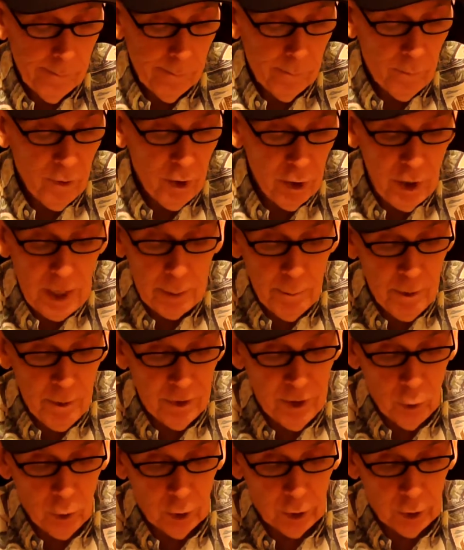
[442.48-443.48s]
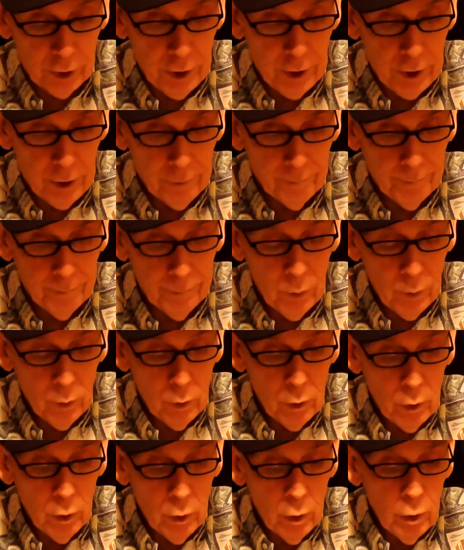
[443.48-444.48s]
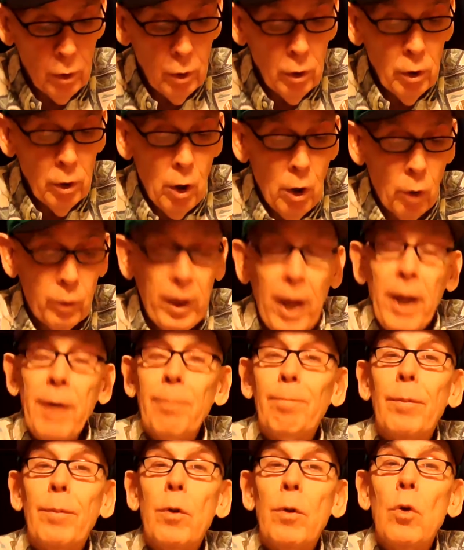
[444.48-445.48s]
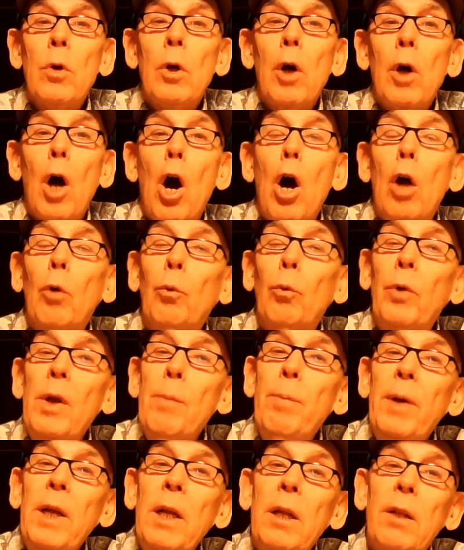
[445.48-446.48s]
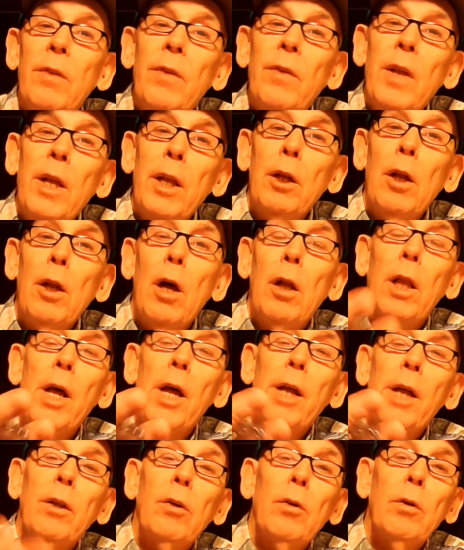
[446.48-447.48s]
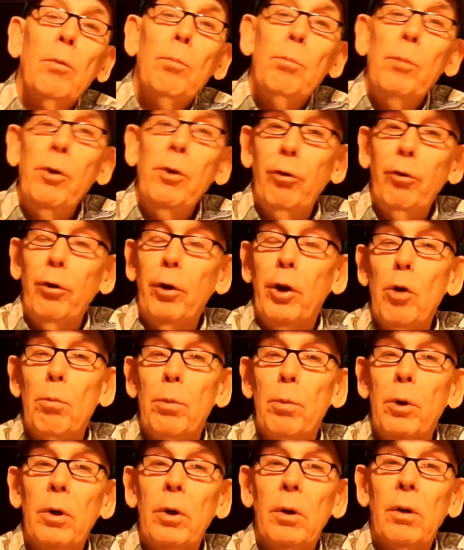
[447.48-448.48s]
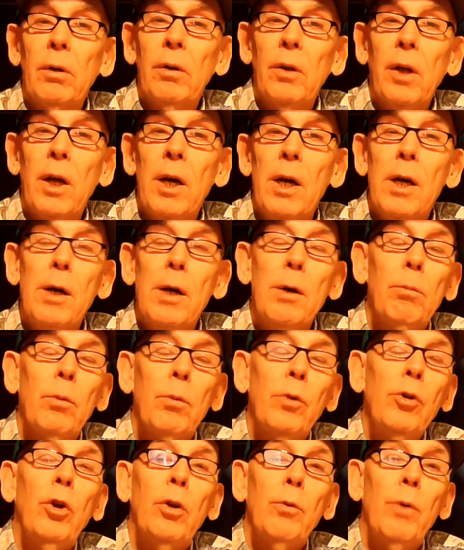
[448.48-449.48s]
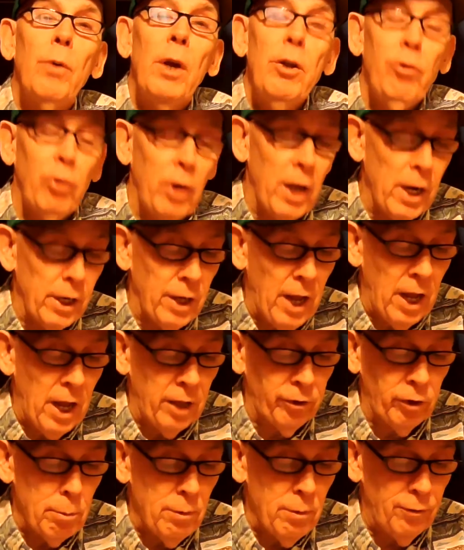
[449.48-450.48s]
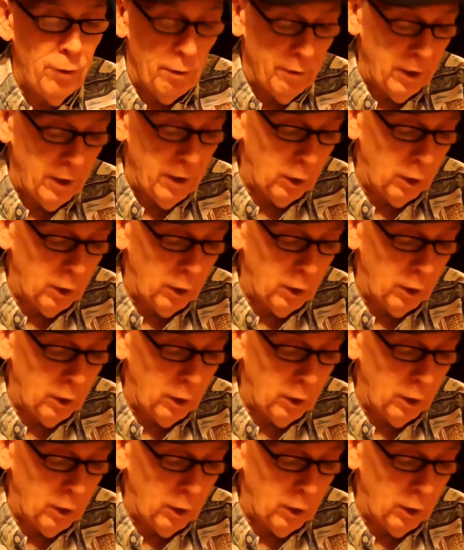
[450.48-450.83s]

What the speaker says: The name of the organelle. Okay, I'll repeat, then I'll let Mr. Gilbert, you can raise your hand and ask him if you have any